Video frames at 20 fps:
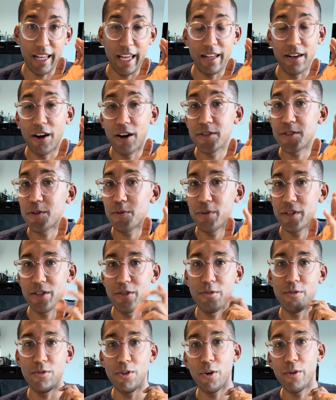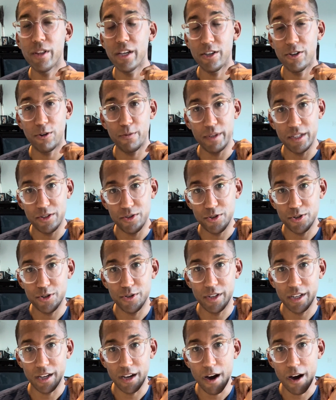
And also when you know that you'll be suturing